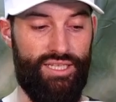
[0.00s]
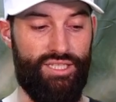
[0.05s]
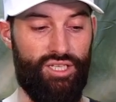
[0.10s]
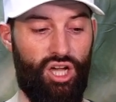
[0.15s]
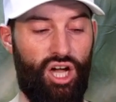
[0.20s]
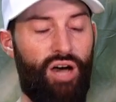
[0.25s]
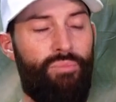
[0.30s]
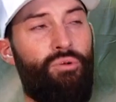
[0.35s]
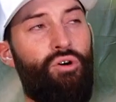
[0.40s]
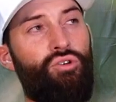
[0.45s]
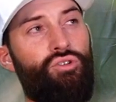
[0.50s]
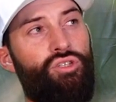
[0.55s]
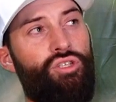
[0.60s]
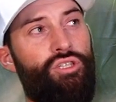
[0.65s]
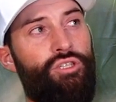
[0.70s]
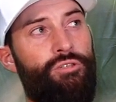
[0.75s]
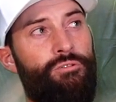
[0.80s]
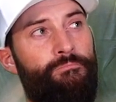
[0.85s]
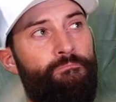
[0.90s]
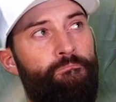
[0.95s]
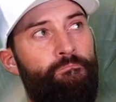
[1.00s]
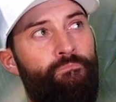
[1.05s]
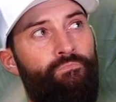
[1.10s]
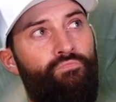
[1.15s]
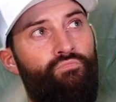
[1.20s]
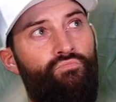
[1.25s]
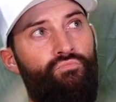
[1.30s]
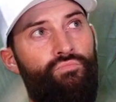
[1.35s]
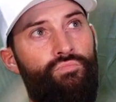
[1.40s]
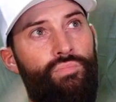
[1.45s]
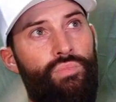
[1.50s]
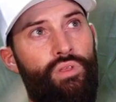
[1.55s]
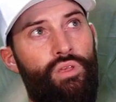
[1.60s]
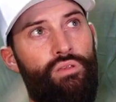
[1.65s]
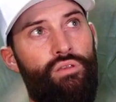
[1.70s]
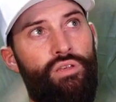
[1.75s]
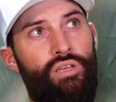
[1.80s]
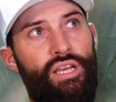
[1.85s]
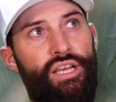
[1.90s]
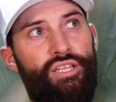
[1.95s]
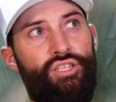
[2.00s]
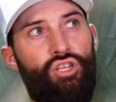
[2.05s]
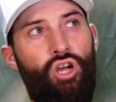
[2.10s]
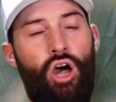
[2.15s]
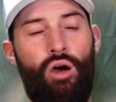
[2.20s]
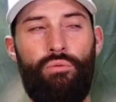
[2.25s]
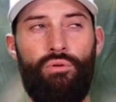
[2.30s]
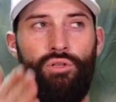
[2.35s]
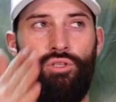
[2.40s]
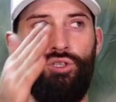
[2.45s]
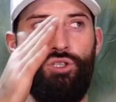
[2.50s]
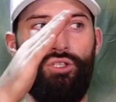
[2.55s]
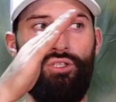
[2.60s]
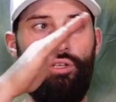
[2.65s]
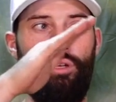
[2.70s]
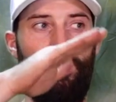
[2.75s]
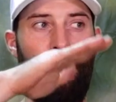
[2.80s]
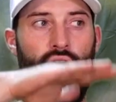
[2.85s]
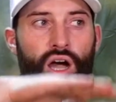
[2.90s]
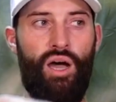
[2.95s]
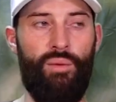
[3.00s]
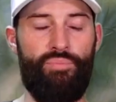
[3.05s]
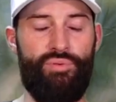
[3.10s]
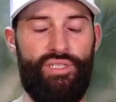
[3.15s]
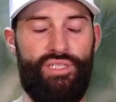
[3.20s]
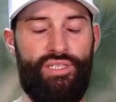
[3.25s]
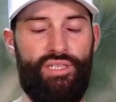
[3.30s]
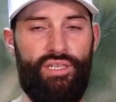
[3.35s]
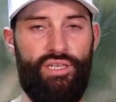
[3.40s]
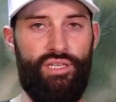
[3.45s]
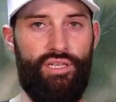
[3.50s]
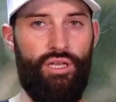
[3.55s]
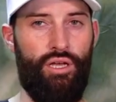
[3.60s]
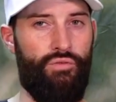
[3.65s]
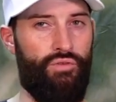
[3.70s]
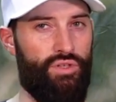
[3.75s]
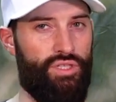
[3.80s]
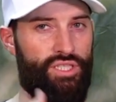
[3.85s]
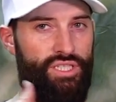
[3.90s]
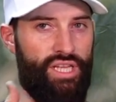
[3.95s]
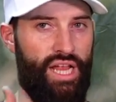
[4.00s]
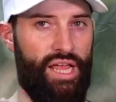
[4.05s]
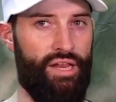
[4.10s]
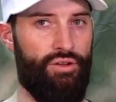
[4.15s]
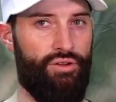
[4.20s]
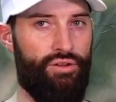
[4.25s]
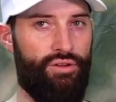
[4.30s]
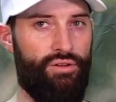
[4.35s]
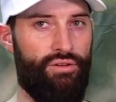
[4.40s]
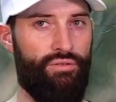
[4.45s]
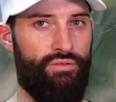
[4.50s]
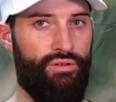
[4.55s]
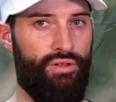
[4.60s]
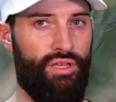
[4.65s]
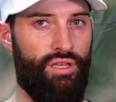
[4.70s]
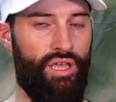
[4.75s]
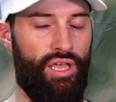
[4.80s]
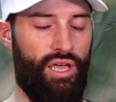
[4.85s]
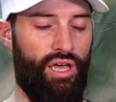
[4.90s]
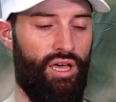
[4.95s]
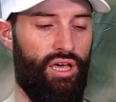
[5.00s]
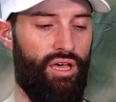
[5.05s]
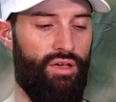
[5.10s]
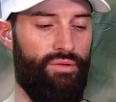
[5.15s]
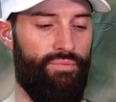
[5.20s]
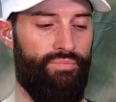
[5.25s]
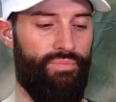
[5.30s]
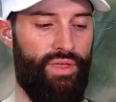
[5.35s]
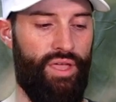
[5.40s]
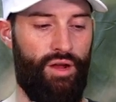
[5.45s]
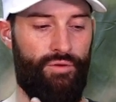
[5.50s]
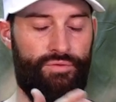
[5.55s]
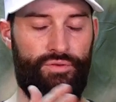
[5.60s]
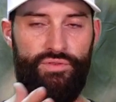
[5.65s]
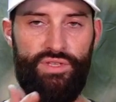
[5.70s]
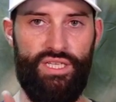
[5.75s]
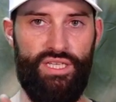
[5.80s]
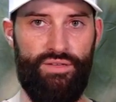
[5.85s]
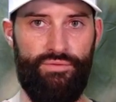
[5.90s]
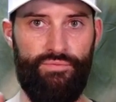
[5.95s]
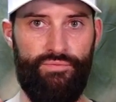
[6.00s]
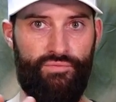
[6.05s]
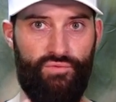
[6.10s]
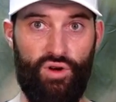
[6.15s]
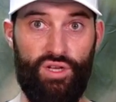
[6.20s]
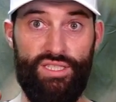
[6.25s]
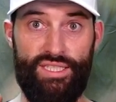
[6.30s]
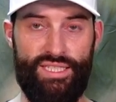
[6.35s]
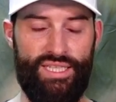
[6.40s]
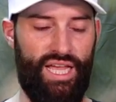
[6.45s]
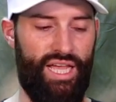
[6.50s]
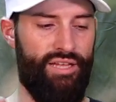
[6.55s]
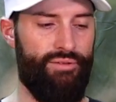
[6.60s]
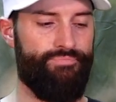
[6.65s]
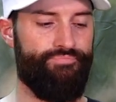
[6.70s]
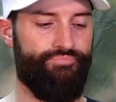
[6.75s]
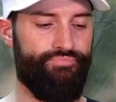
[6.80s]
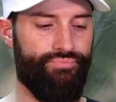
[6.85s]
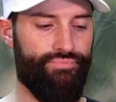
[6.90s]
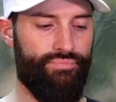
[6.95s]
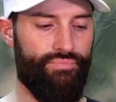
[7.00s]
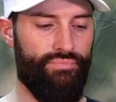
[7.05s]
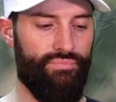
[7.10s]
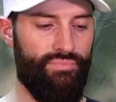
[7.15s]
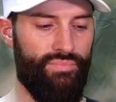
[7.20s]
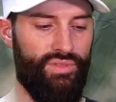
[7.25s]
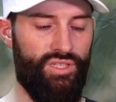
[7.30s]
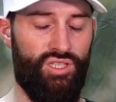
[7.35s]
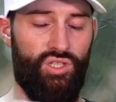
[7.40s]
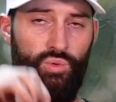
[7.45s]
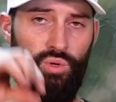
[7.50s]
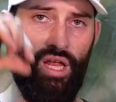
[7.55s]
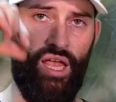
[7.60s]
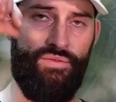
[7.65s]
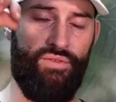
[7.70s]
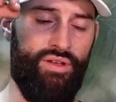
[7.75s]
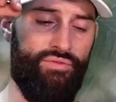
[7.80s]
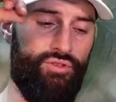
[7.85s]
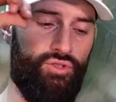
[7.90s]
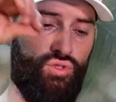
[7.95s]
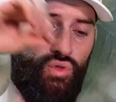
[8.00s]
it's almost it's almost opposite of a standard um, AR-15 front sight to where you have to have the